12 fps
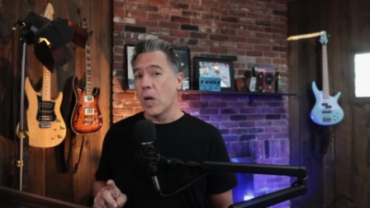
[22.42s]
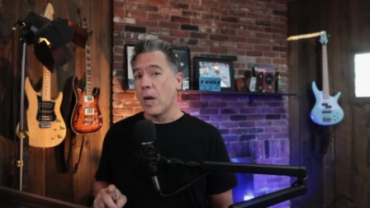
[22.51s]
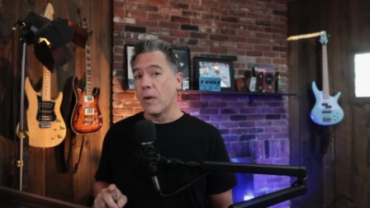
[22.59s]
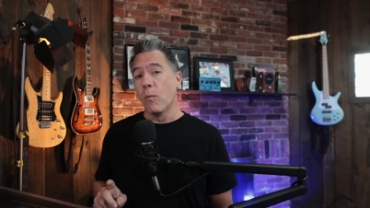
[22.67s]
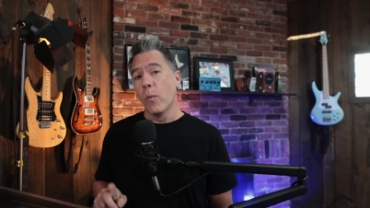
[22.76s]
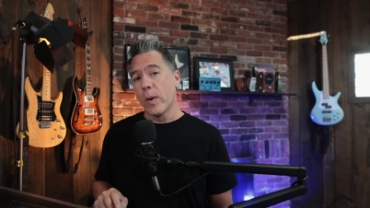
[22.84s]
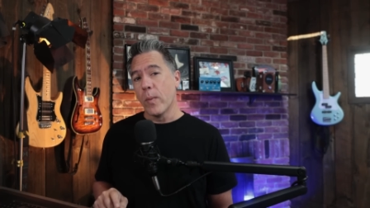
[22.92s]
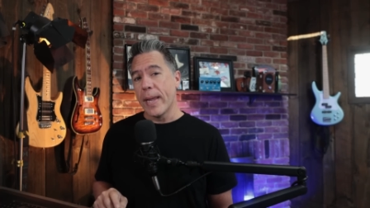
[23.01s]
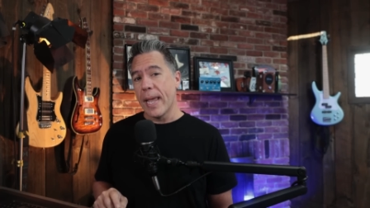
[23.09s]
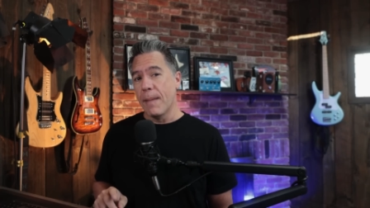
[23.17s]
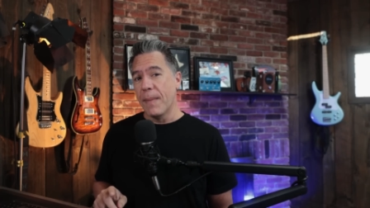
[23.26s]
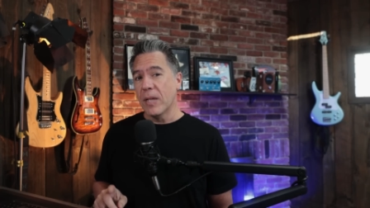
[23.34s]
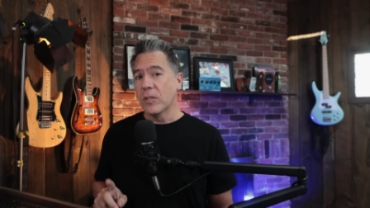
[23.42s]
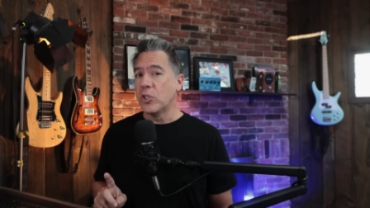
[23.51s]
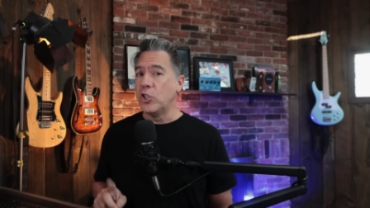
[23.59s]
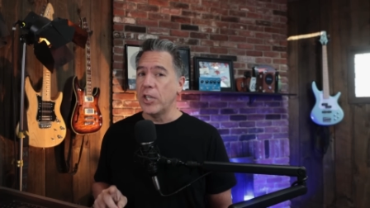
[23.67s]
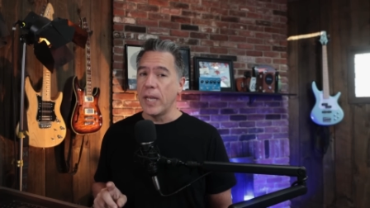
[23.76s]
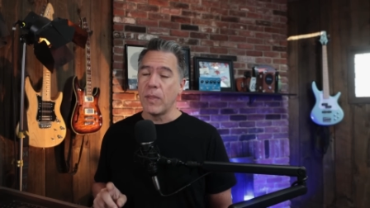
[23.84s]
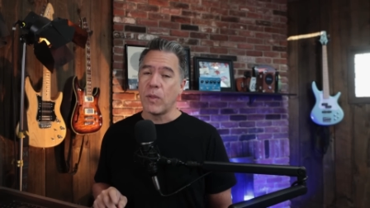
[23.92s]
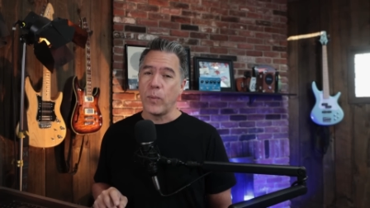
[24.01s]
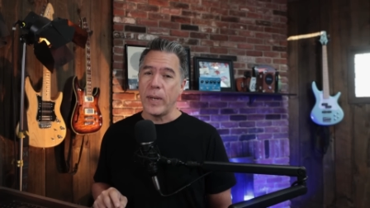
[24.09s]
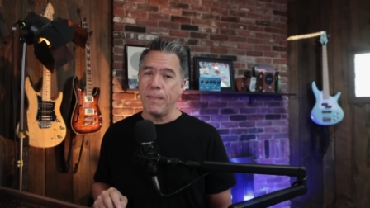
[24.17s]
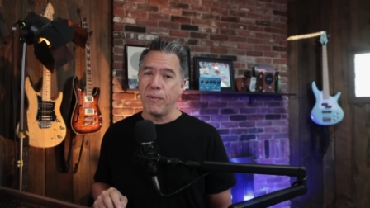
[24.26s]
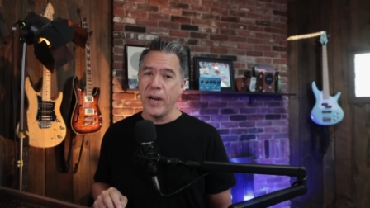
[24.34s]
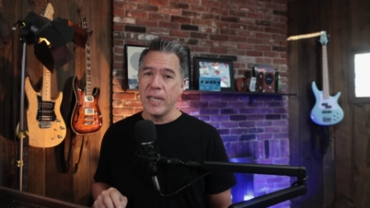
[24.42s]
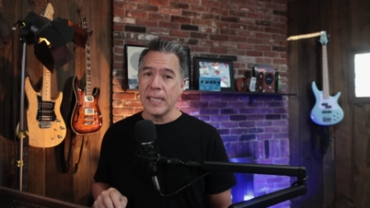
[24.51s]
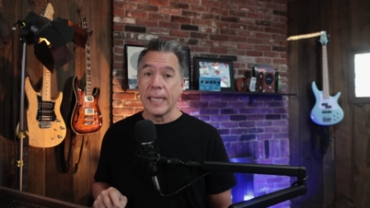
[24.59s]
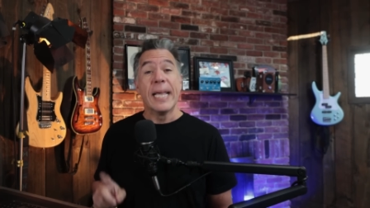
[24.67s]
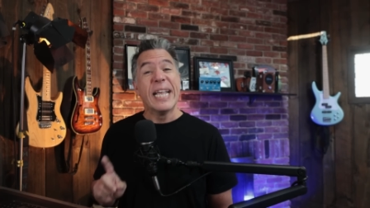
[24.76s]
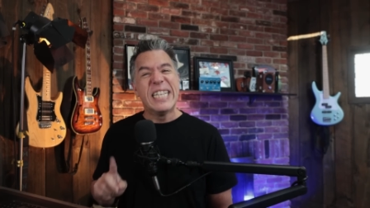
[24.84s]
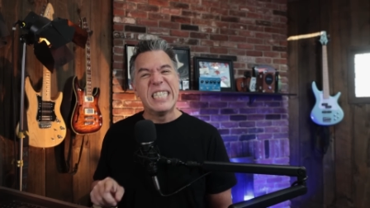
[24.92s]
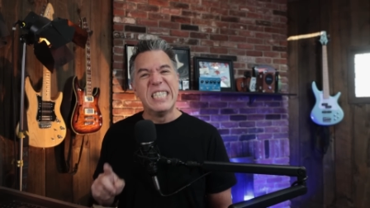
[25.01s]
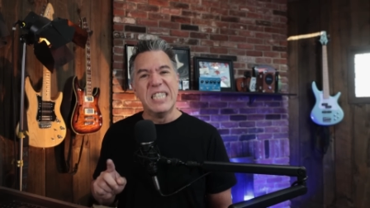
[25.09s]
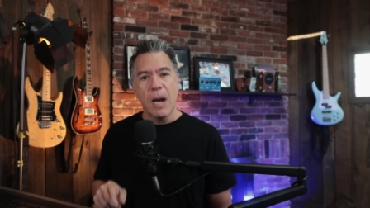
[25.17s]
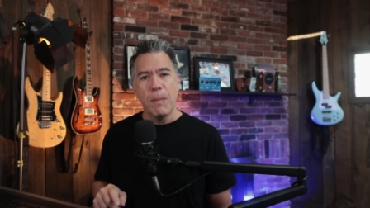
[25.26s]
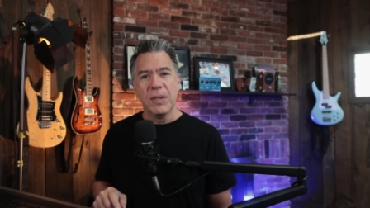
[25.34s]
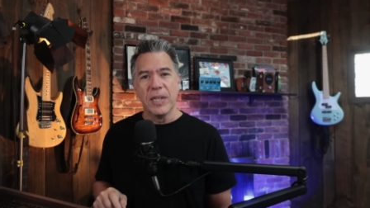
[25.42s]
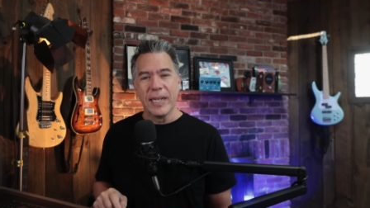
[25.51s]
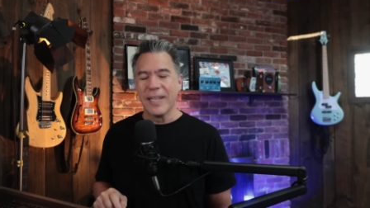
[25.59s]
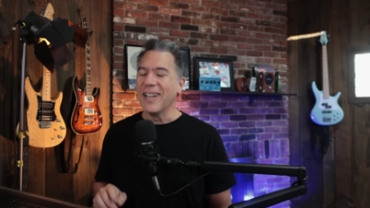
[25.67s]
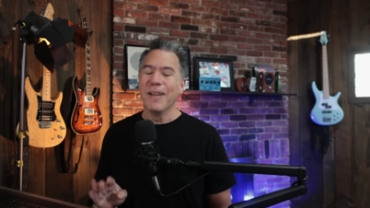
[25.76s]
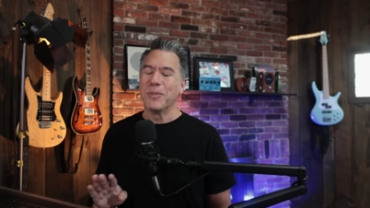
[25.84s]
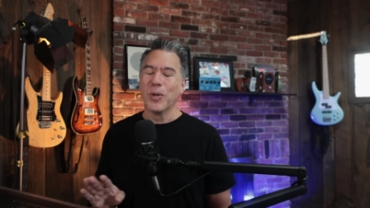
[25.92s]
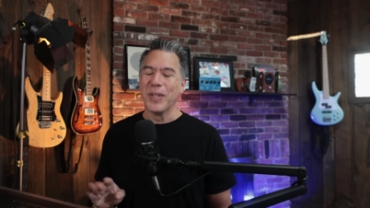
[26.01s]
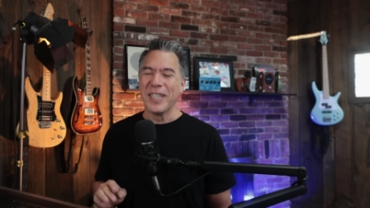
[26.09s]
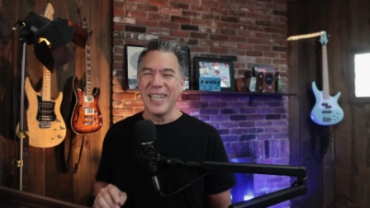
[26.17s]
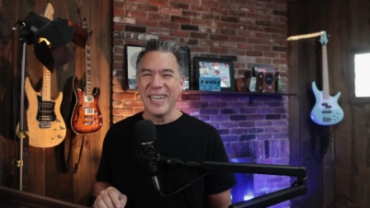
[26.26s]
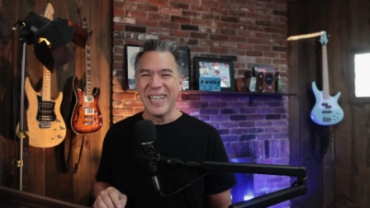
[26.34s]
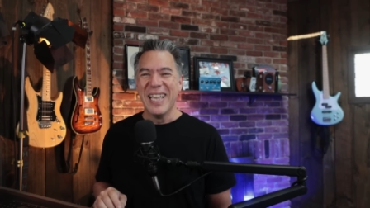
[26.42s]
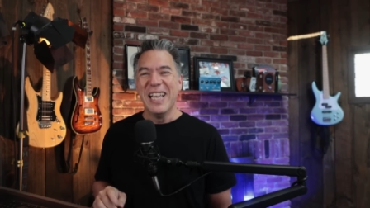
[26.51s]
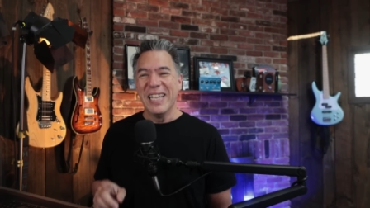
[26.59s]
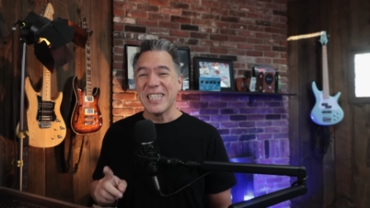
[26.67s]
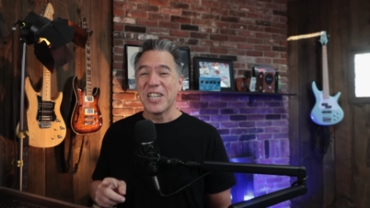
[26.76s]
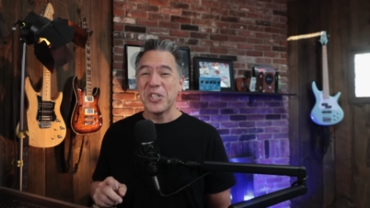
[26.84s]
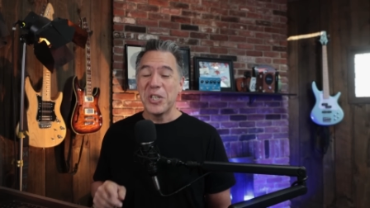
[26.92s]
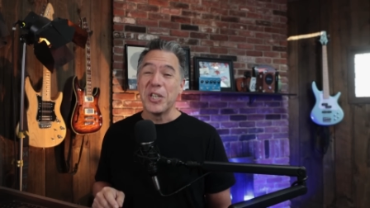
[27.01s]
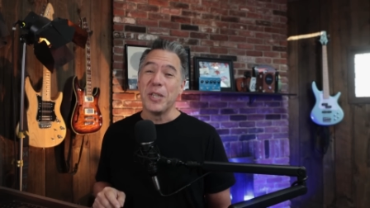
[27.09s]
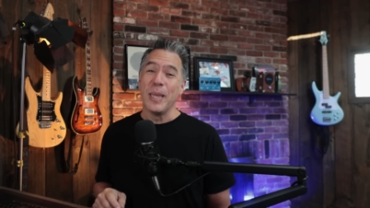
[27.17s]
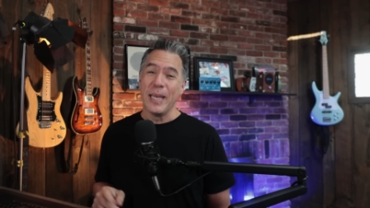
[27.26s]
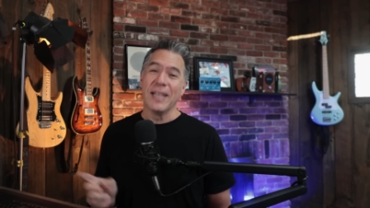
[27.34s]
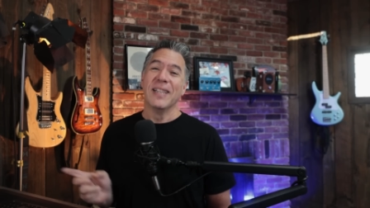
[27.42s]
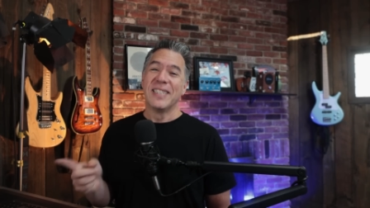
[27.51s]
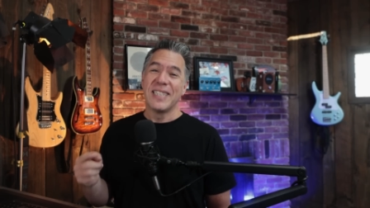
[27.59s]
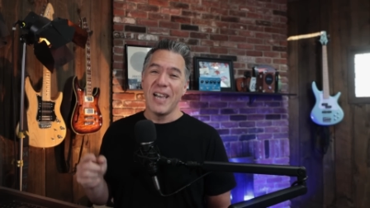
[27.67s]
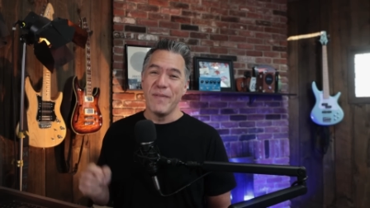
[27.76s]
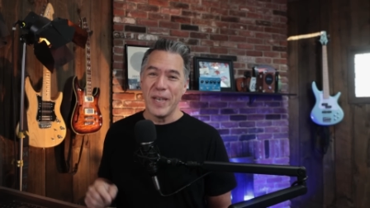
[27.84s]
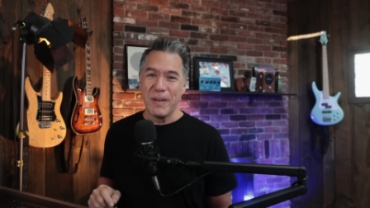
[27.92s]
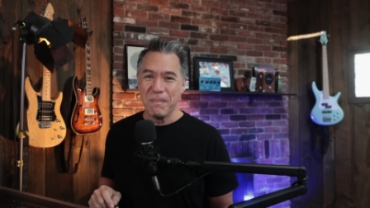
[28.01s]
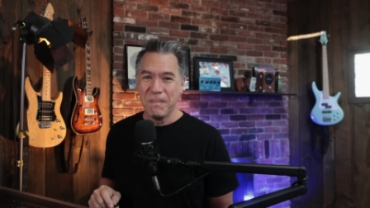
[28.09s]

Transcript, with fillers: on Runway ML's Gen 3 pricing. It's doubling. I'm totally kidding. It's actually a good thing. Let's dive in.